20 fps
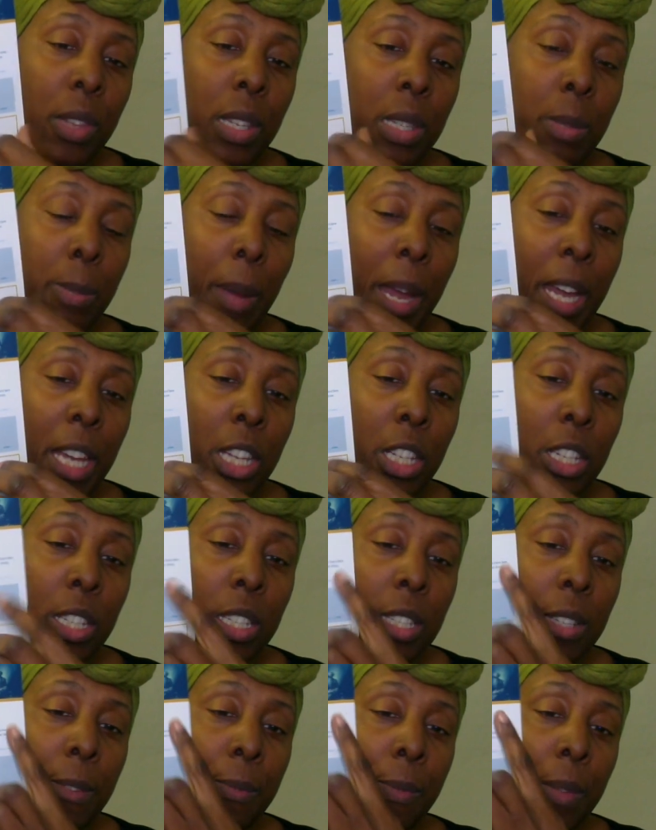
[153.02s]

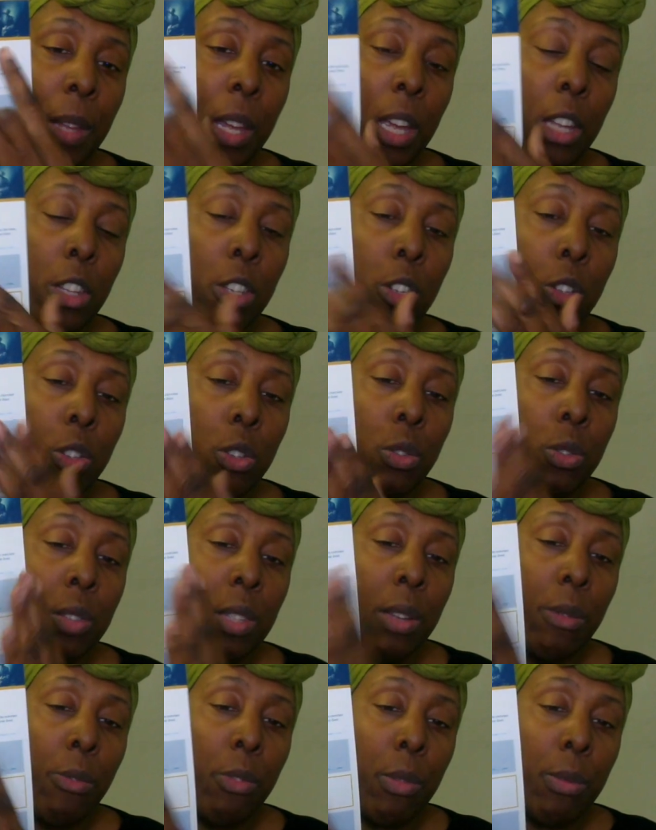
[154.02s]
pages, and you use
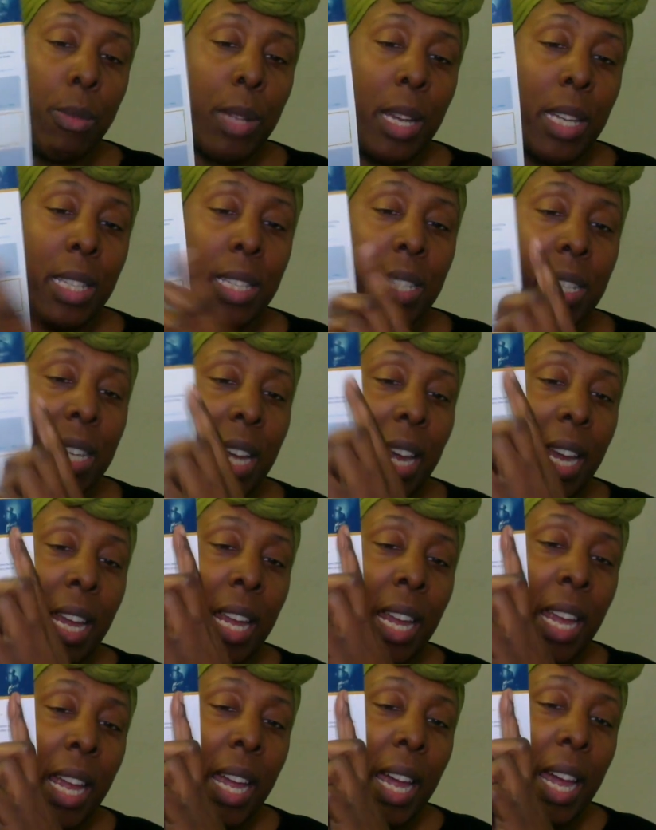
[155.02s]
them from day to
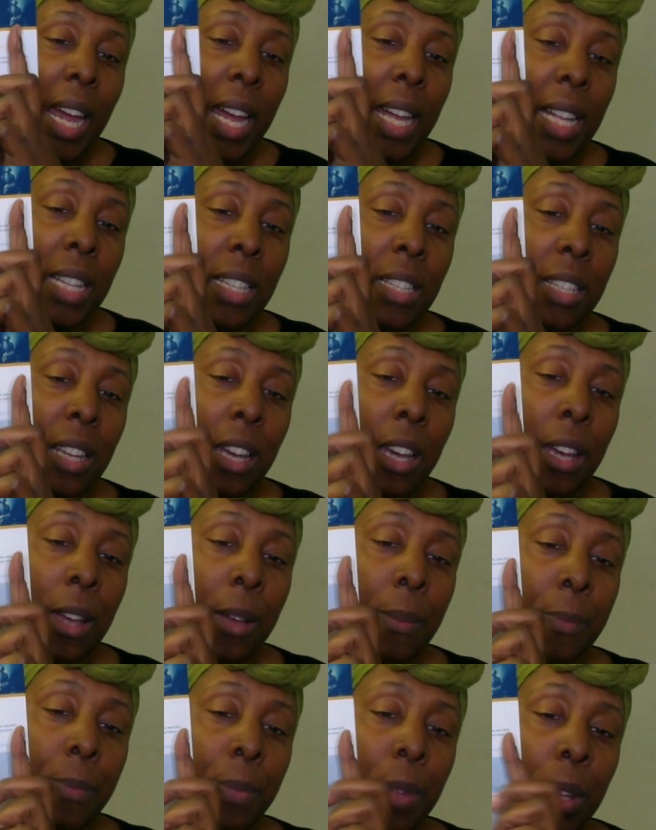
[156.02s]
day. And
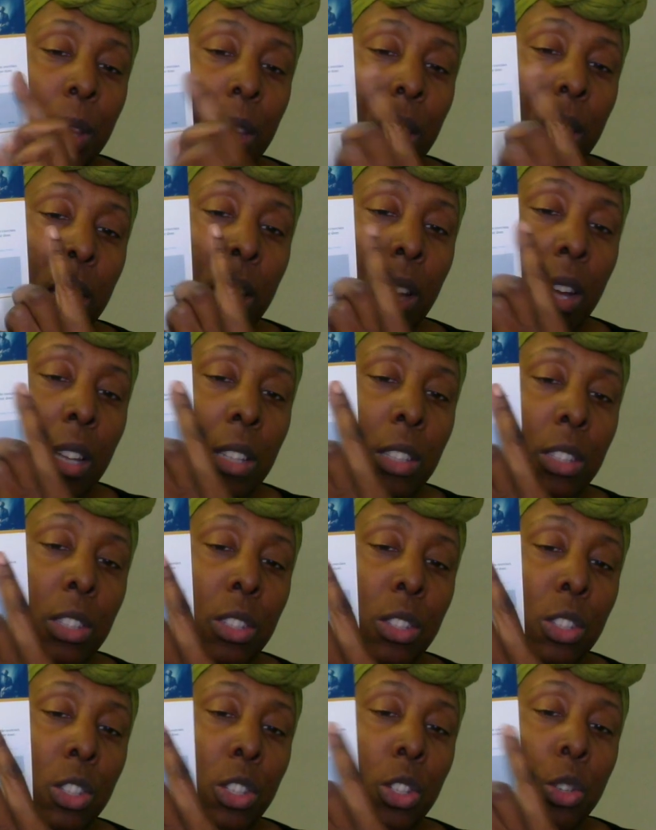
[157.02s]
it
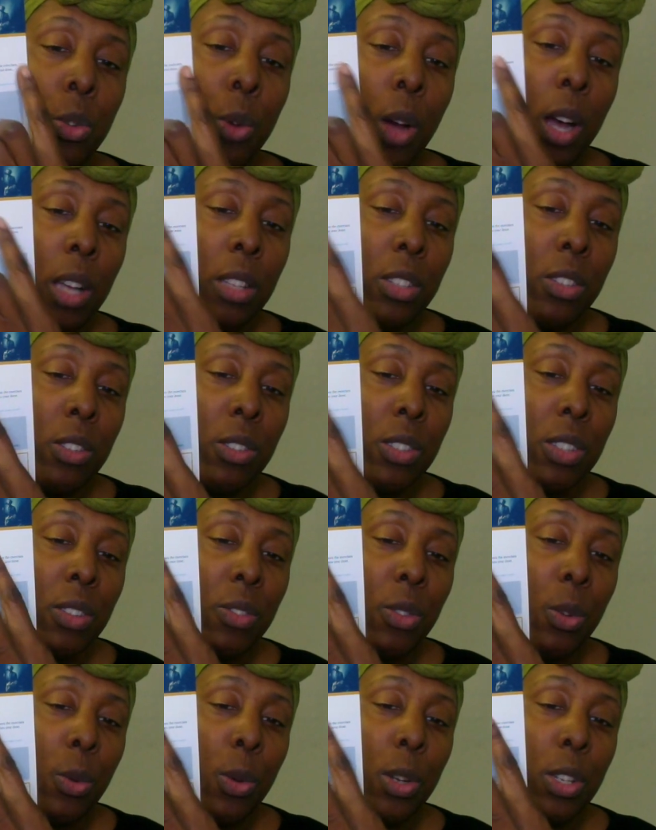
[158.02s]
asks you ask
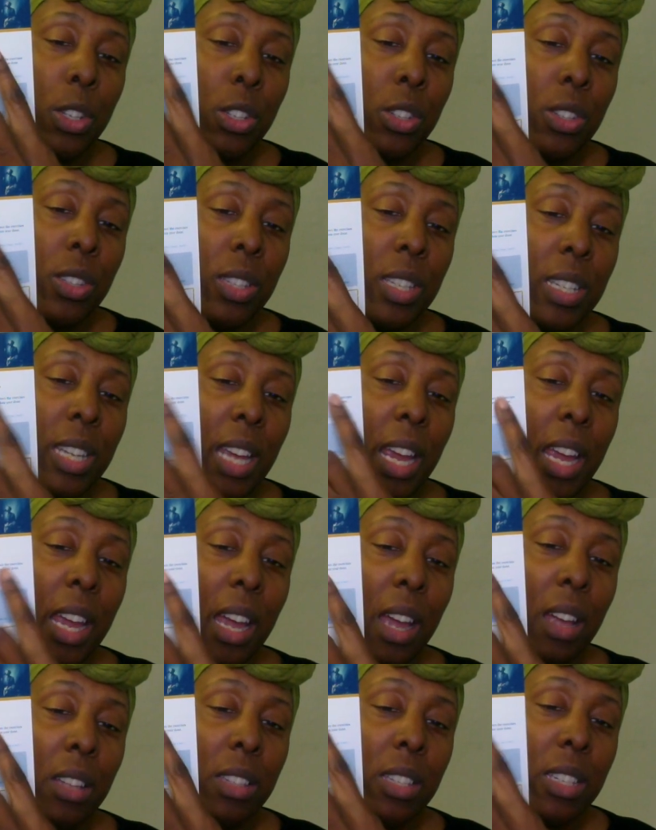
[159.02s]
yourself the question:
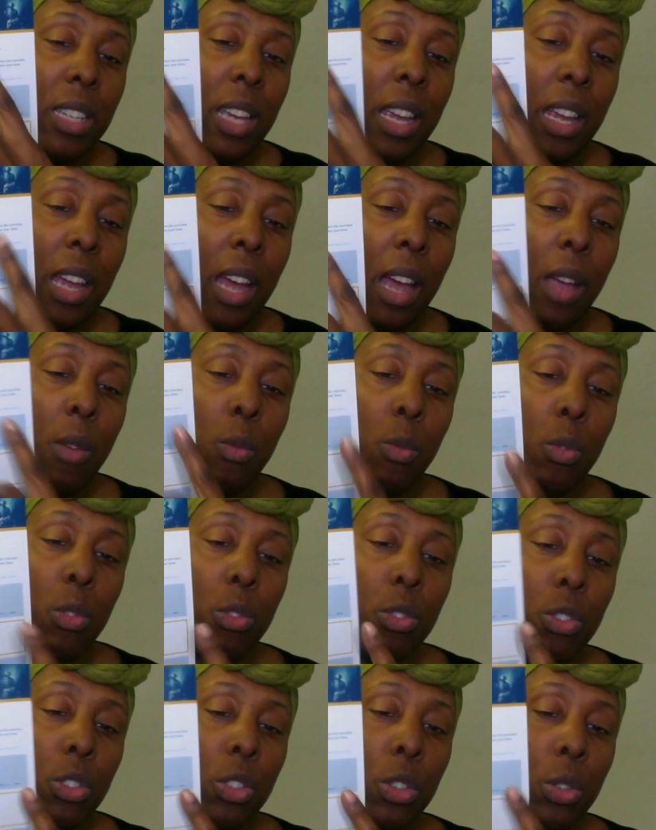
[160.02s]
today I
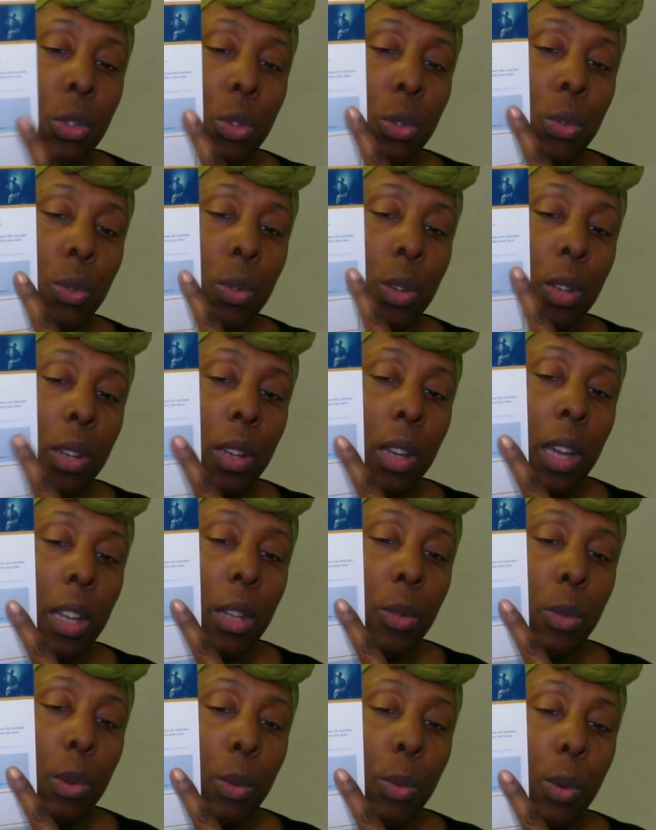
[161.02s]
want to,
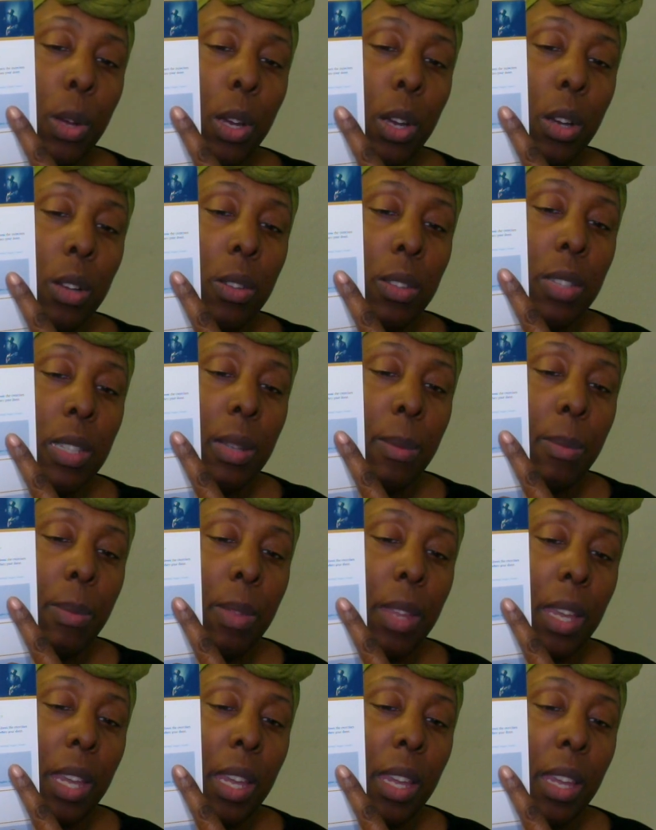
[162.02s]
and you want to work on
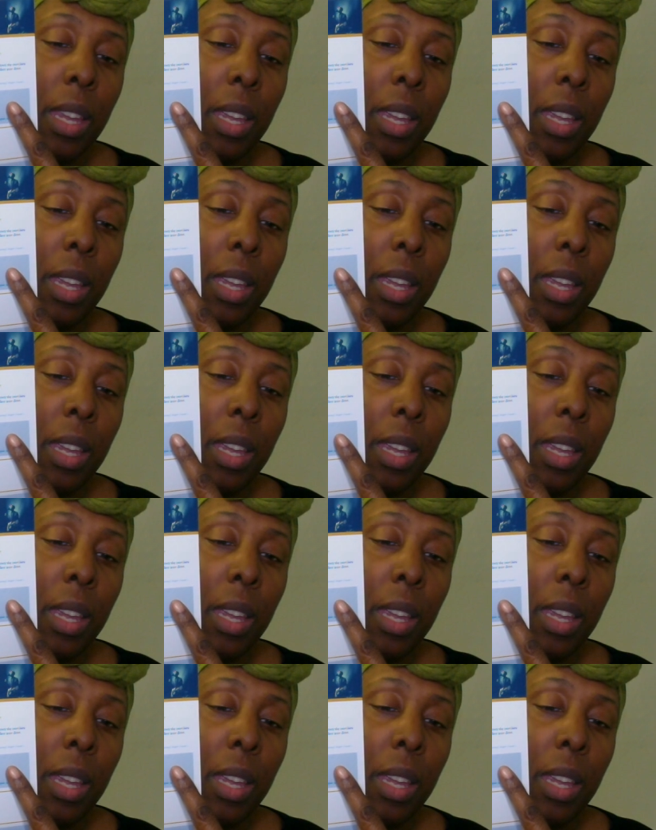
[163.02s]
something.